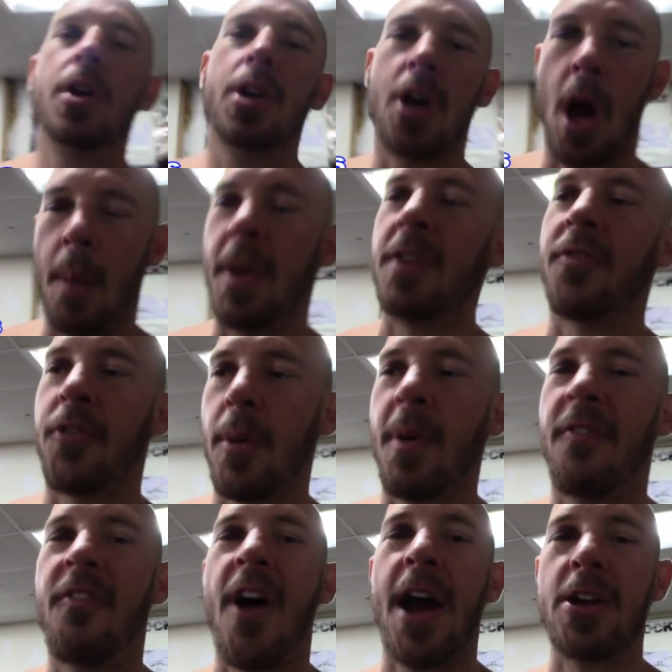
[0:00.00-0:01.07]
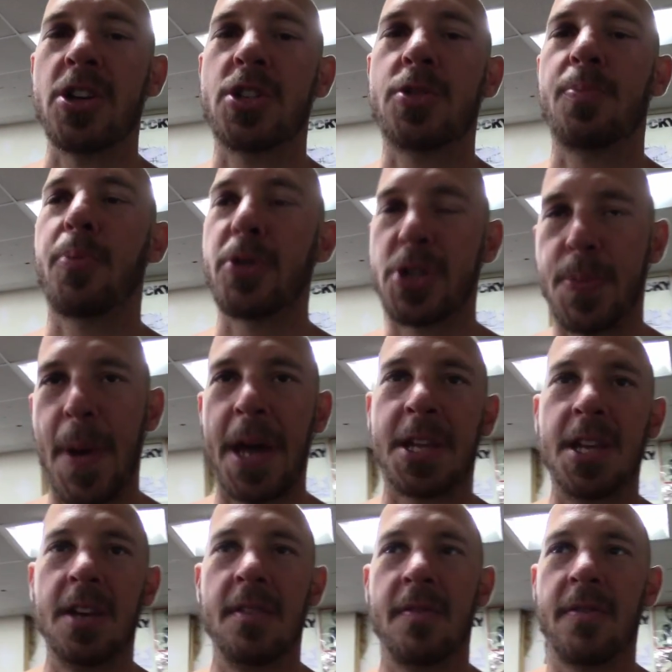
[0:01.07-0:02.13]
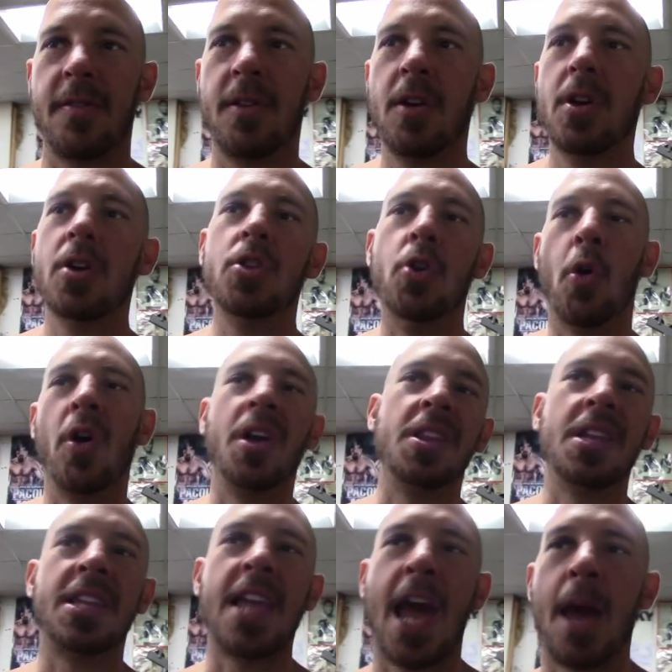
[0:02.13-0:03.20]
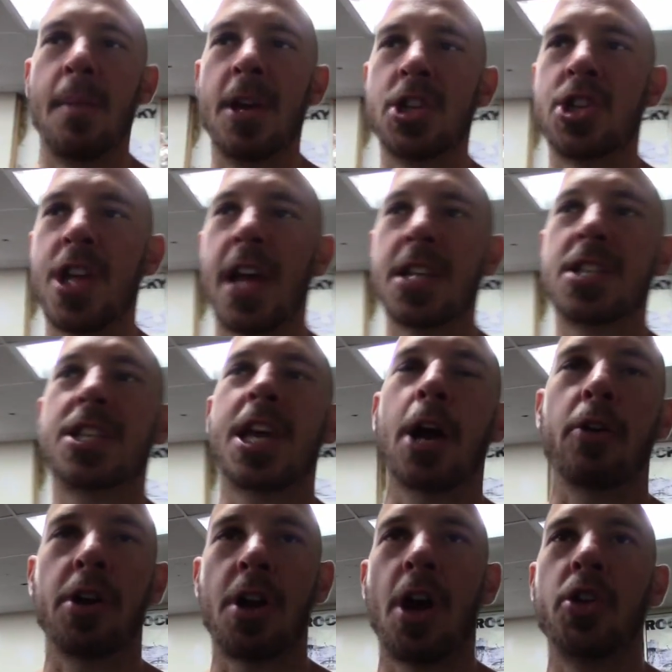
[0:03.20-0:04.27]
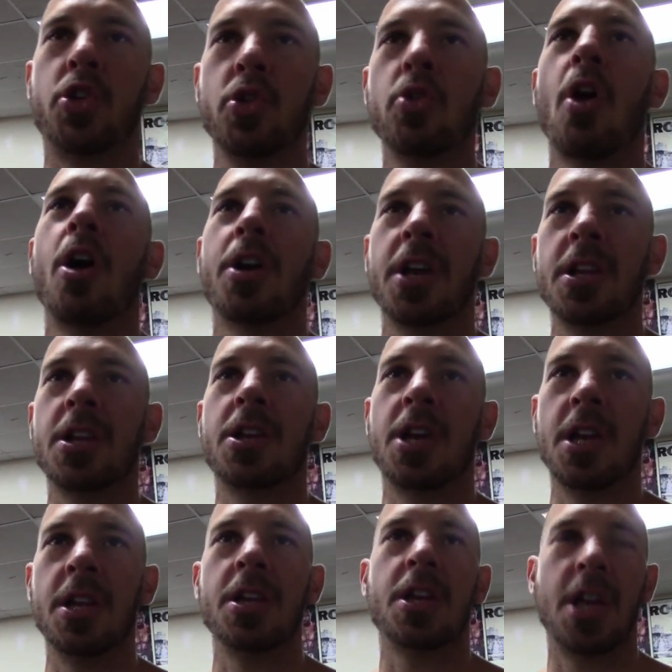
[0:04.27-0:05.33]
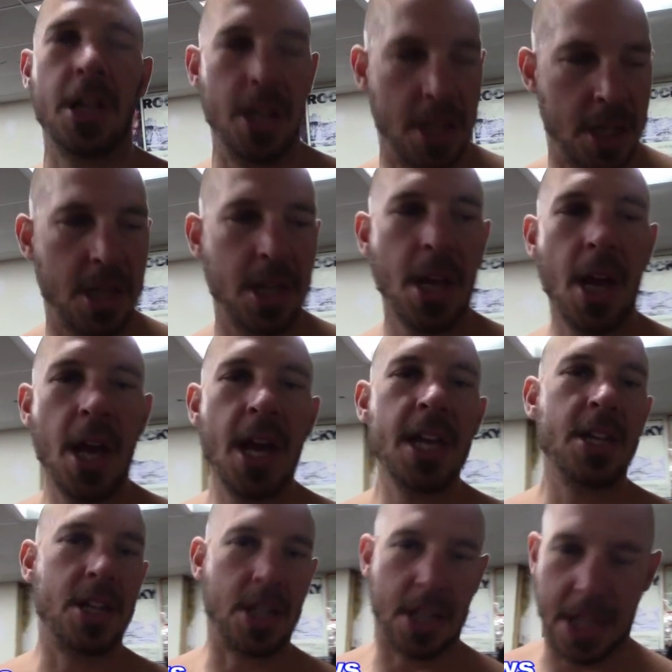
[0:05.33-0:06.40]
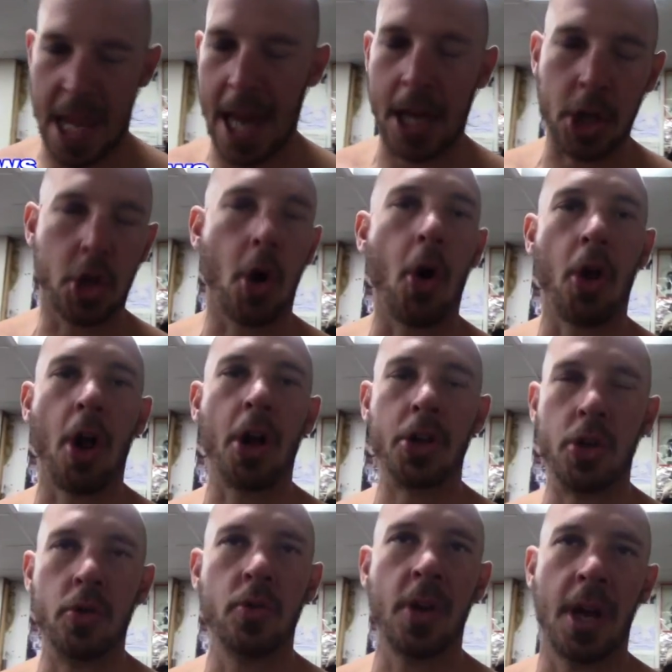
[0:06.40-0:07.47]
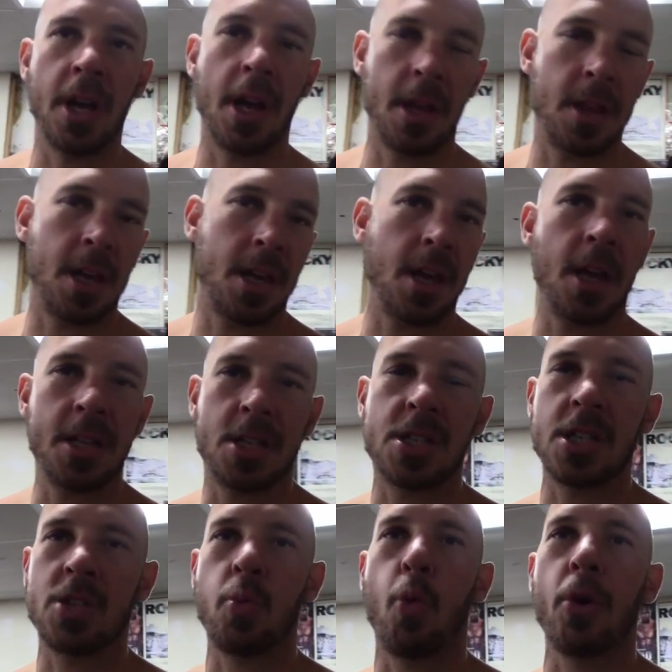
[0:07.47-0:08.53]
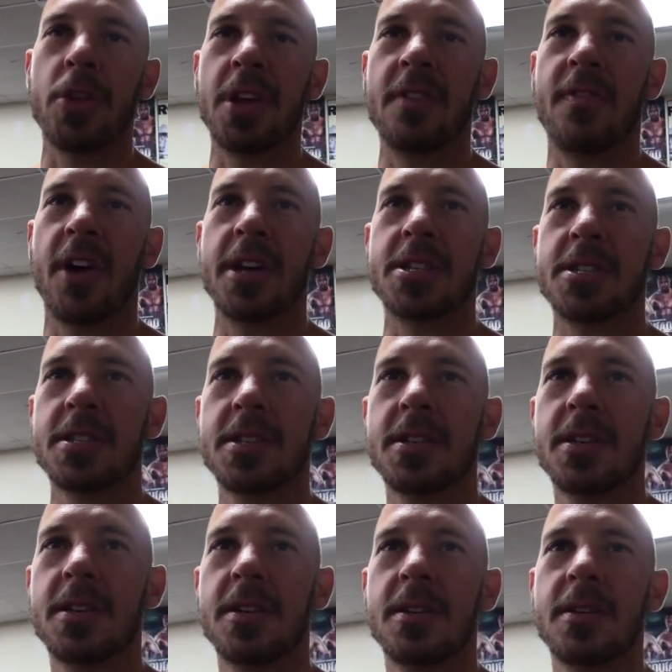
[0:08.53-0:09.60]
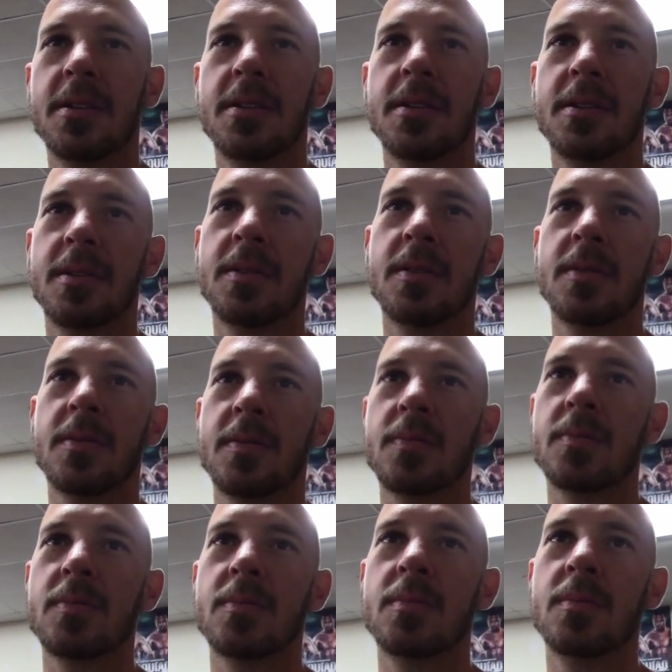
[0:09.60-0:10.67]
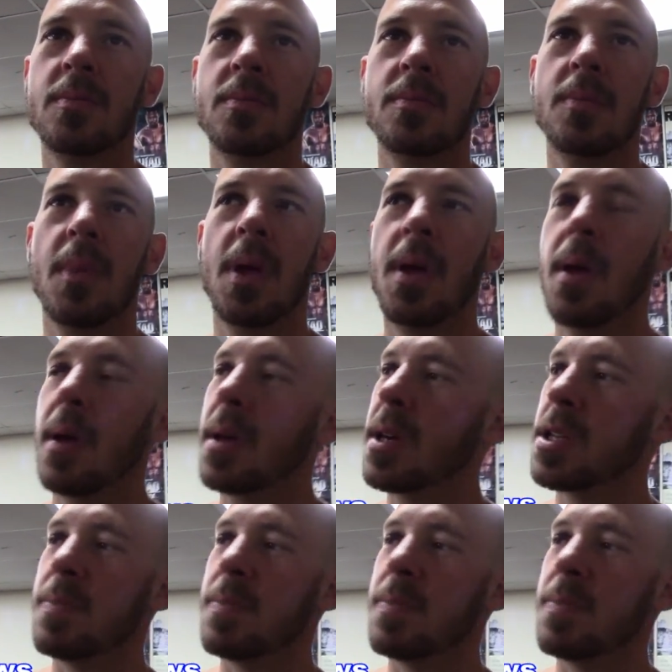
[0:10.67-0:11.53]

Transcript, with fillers: coming from a fighter's perspective, knowing the damage that carrying on too long can can, can take a toll on you, and I think it's, it's worthy advice. So why not fight Lomachenko? I mean, that's the